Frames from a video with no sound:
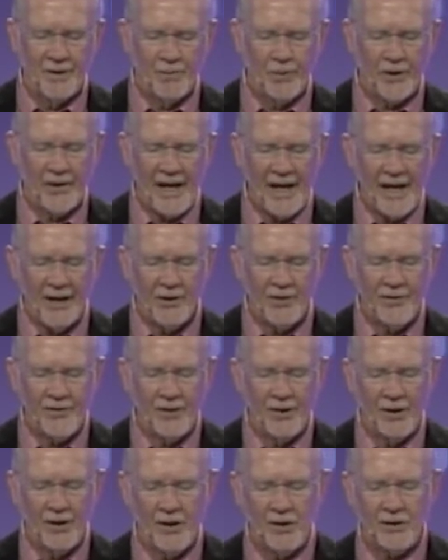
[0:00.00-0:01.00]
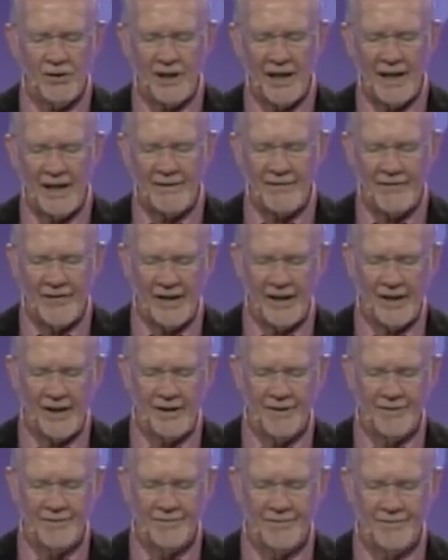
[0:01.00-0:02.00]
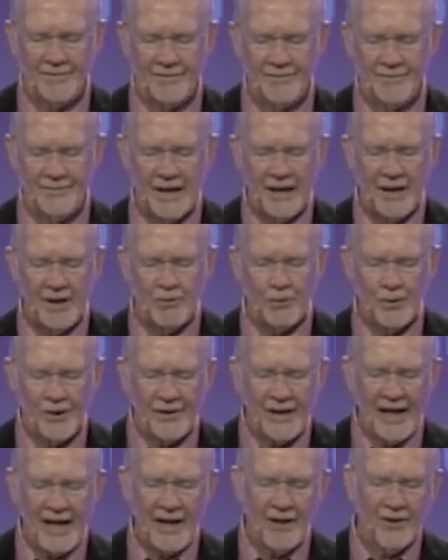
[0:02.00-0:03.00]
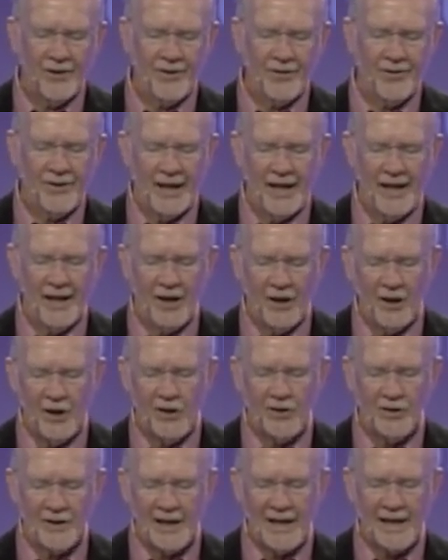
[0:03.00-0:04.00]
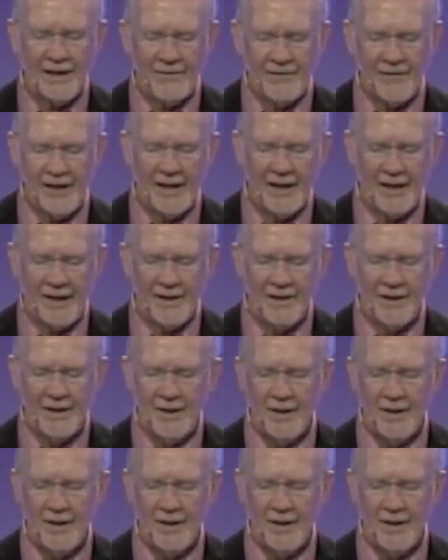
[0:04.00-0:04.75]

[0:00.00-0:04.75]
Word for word: With health and long life in it. With health and long life in it.